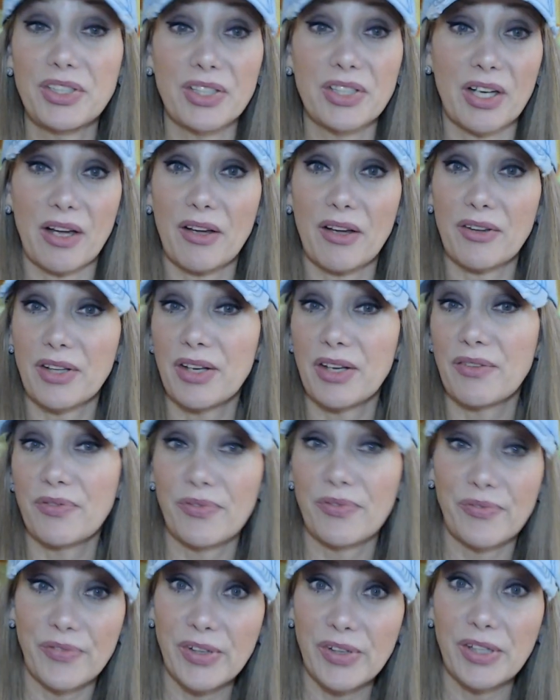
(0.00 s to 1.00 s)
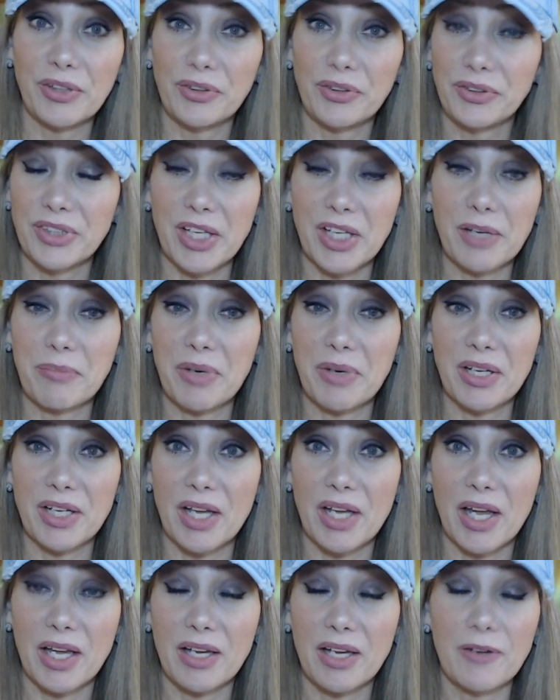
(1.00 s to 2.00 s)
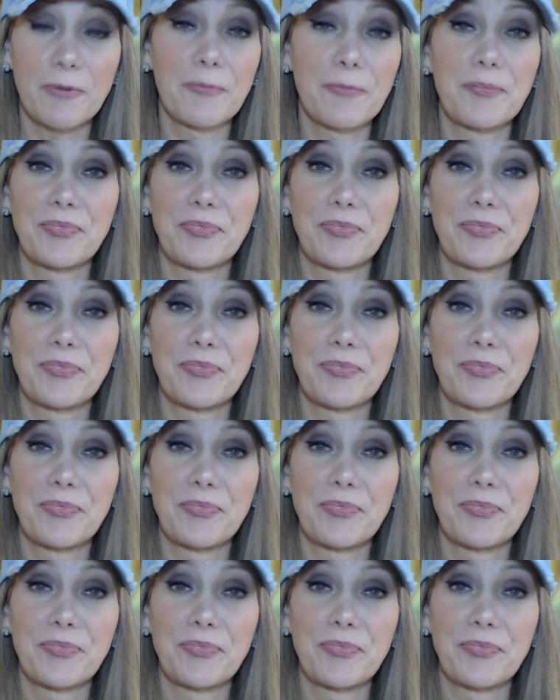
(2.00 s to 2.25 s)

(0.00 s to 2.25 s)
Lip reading: to how they feel day by day.